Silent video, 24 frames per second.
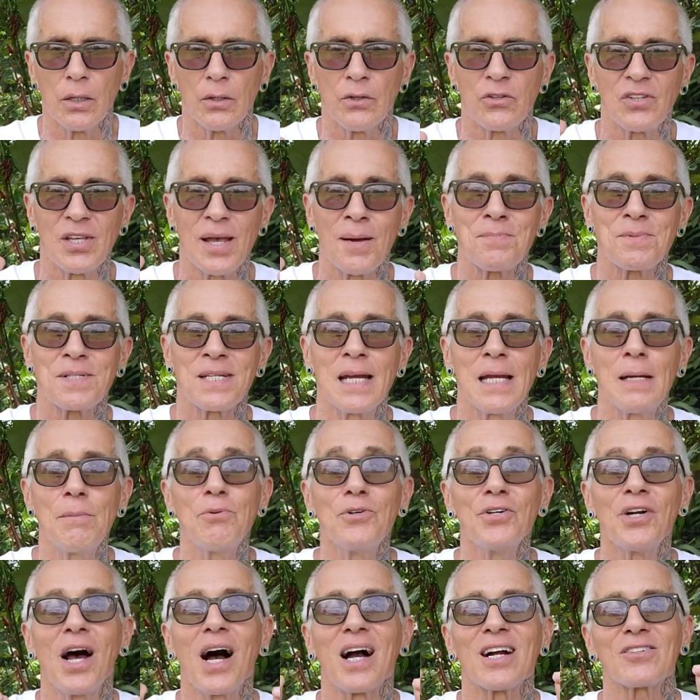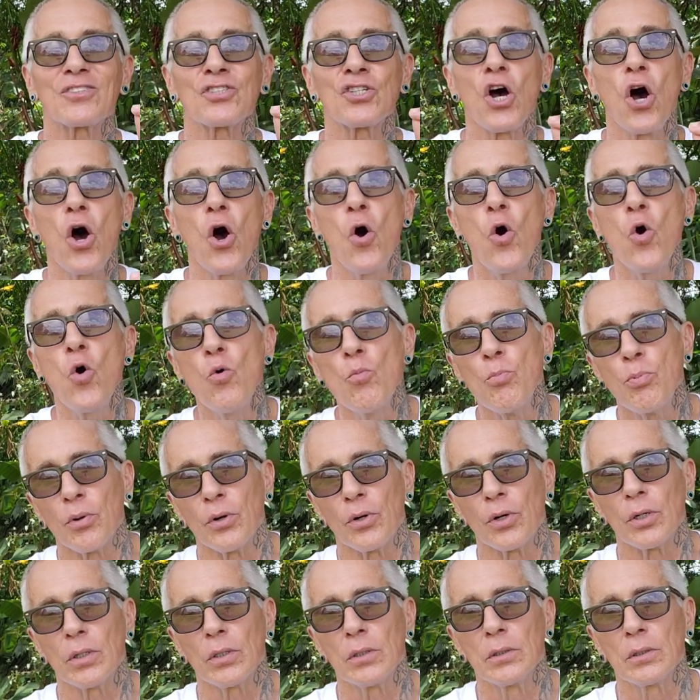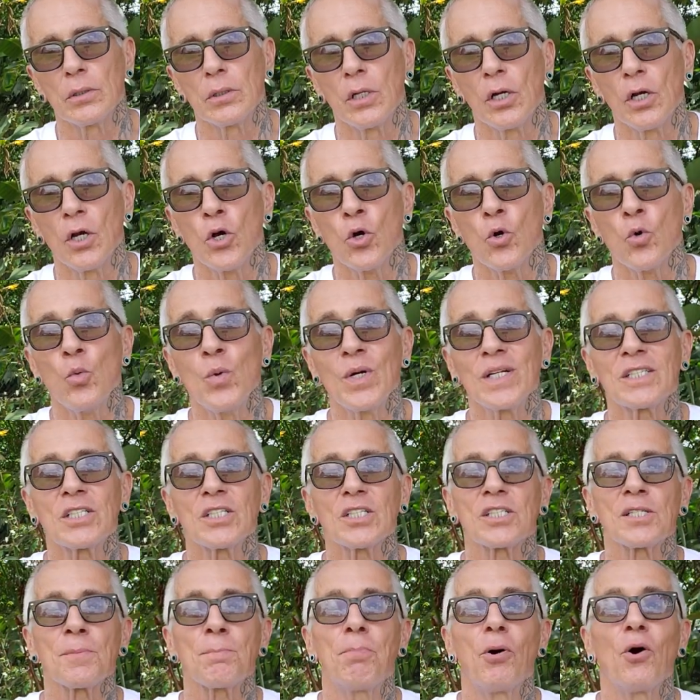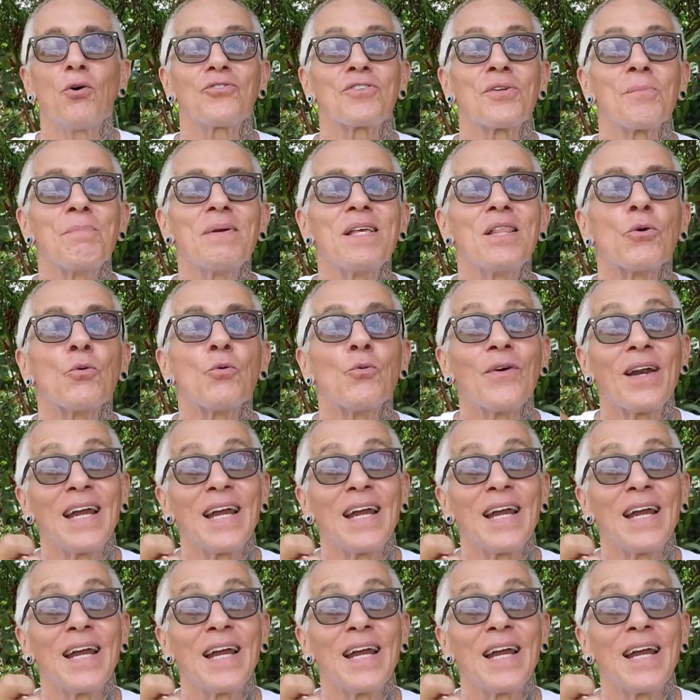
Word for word: September and October, which is supposed to be the